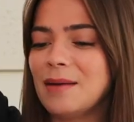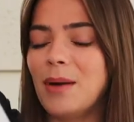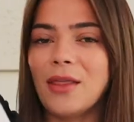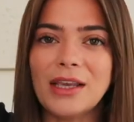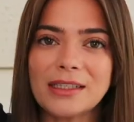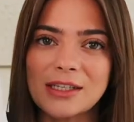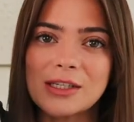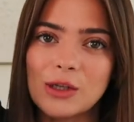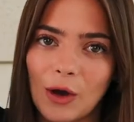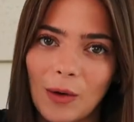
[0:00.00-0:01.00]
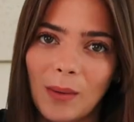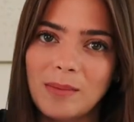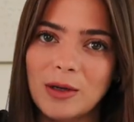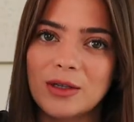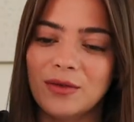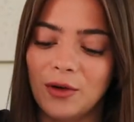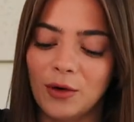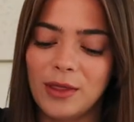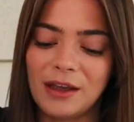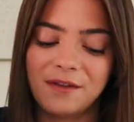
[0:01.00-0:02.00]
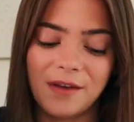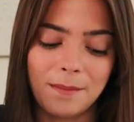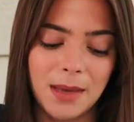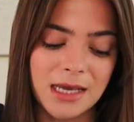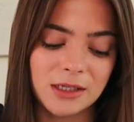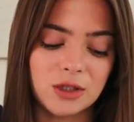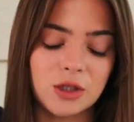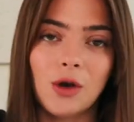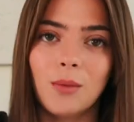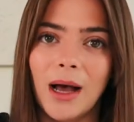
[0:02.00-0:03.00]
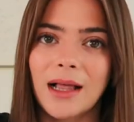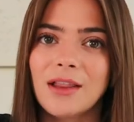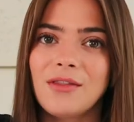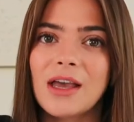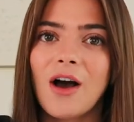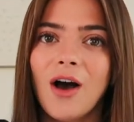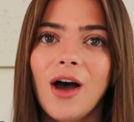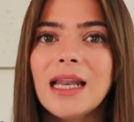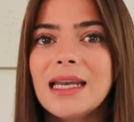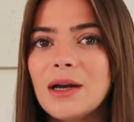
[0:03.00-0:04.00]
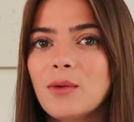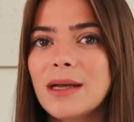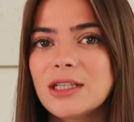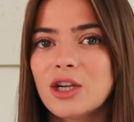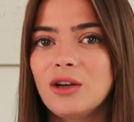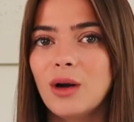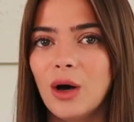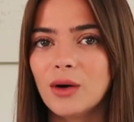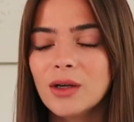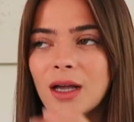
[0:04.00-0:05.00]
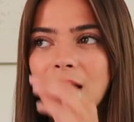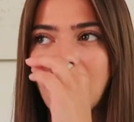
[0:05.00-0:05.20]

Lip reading: But these are so beautiful. They fit me so well. They are a little bit too long.